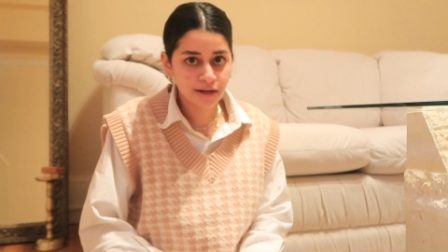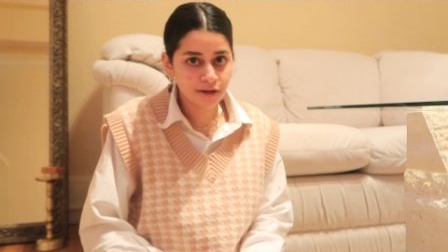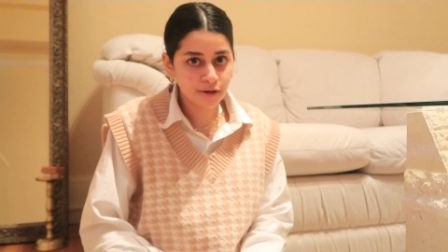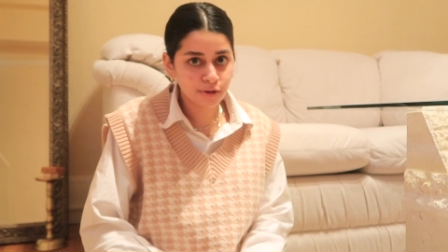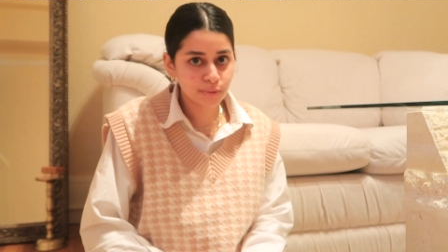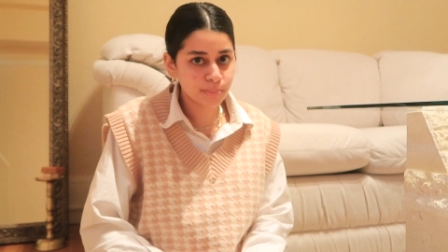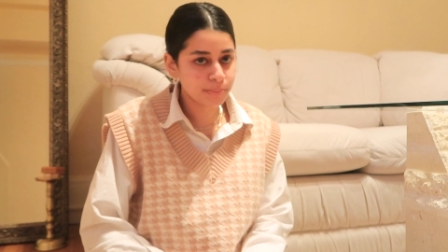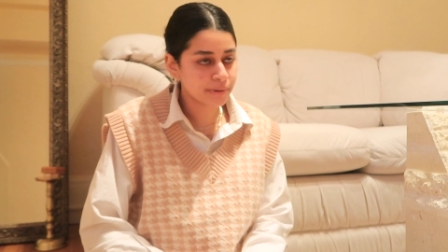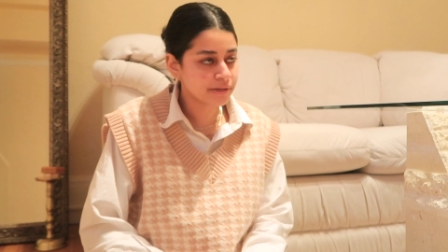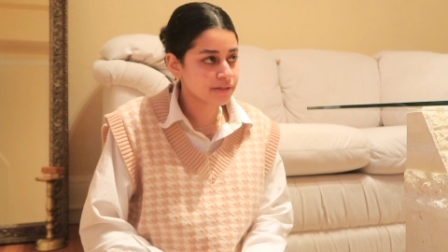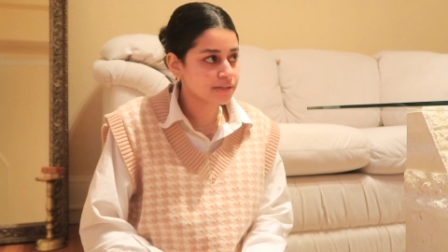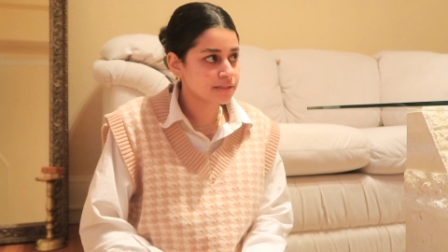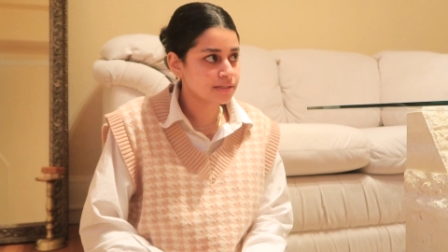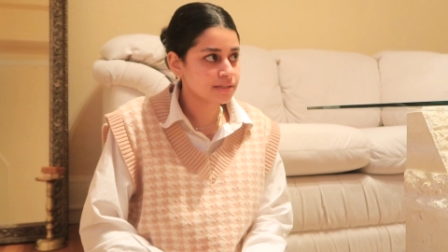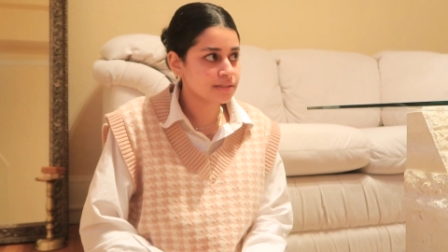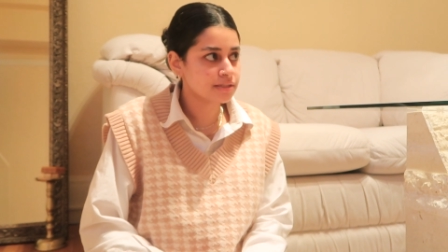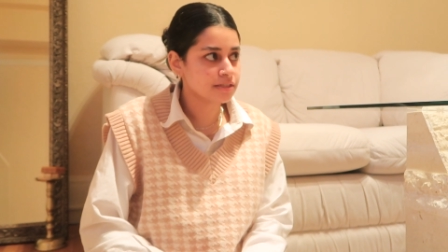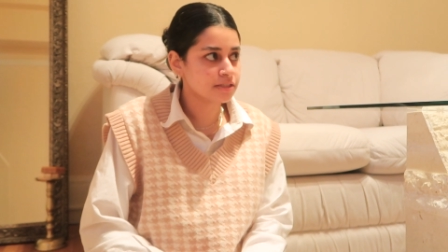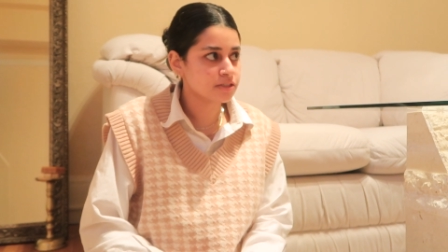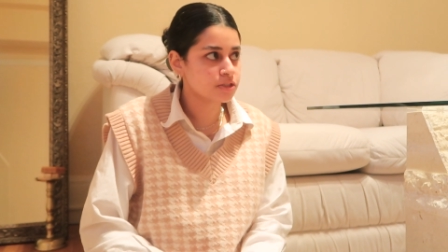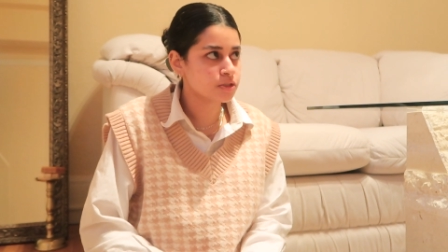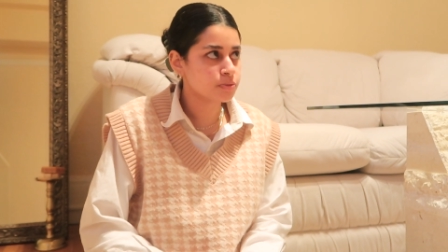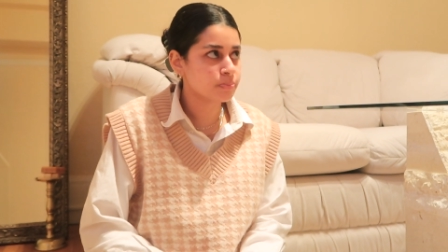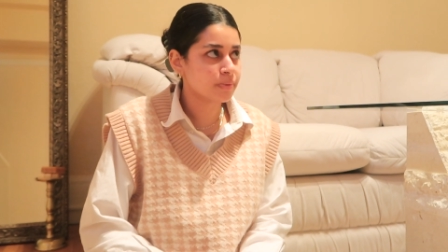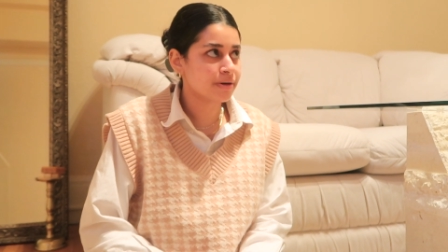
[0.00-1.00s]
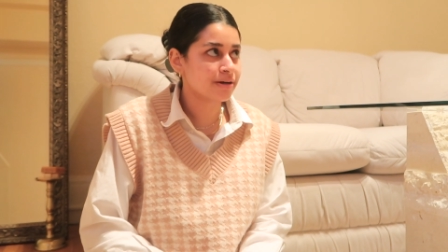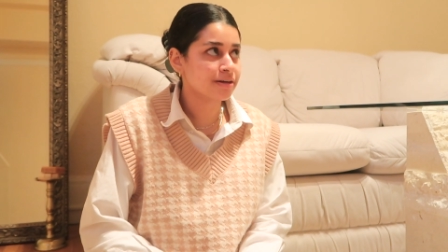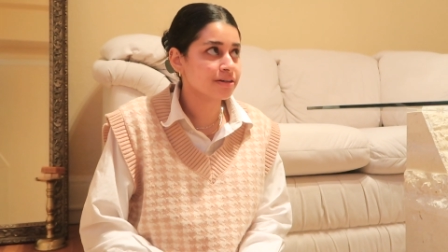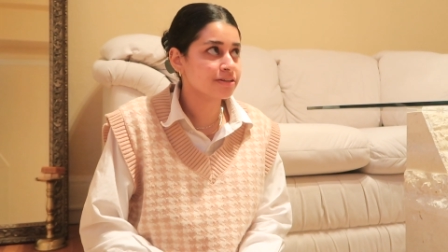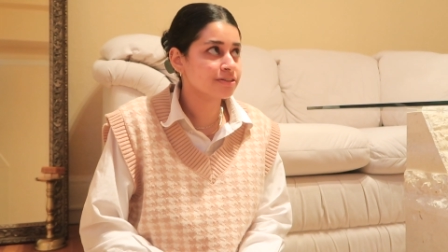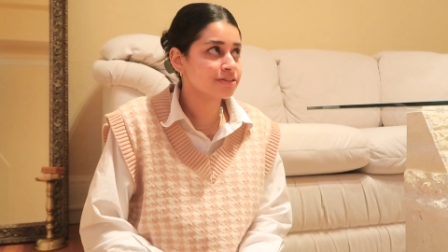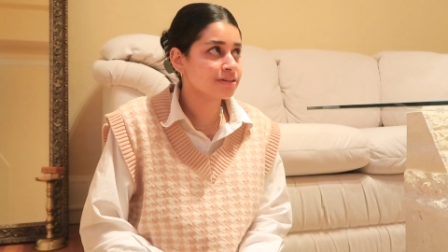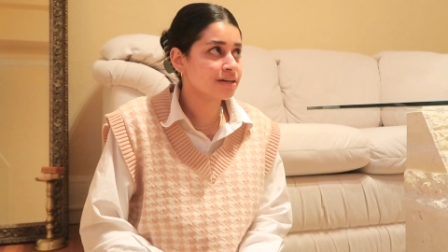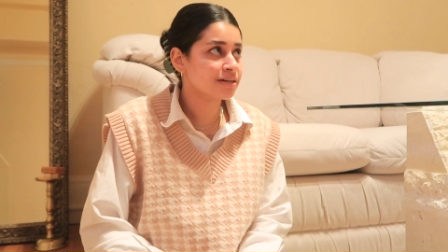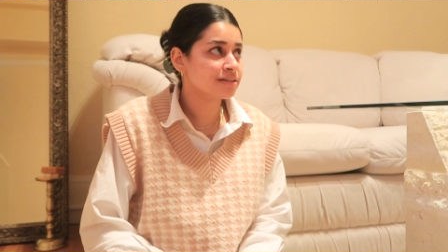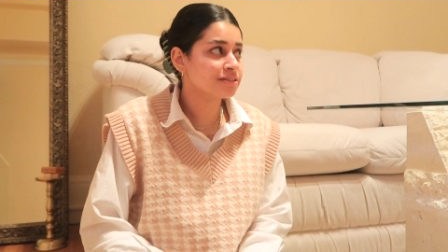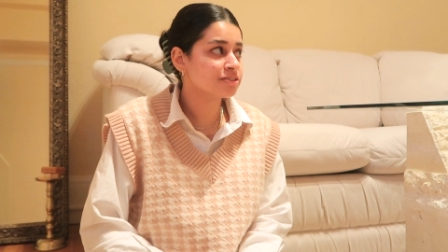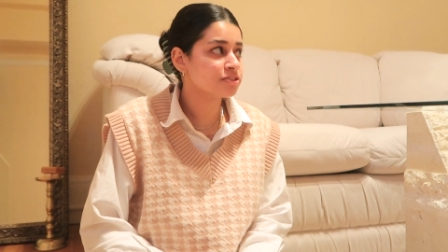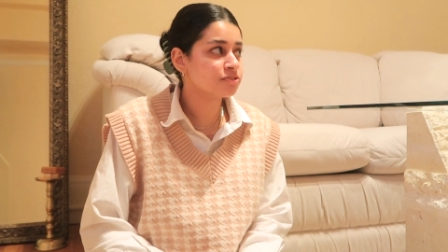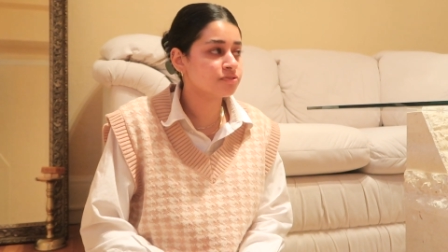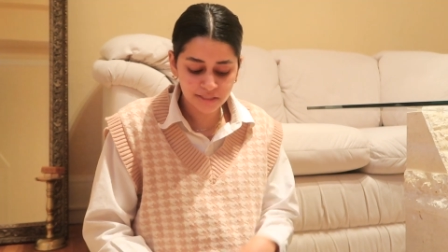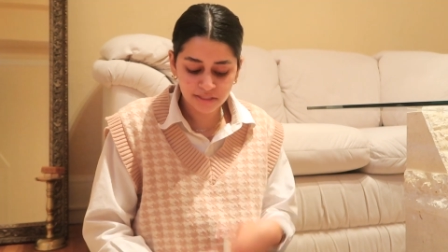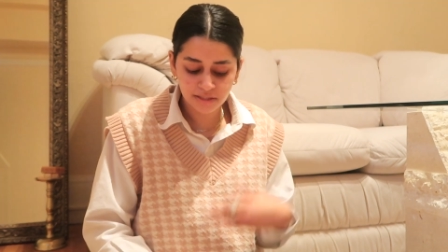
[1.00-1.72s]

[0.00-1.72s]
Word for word: I hope I can inspire you guys.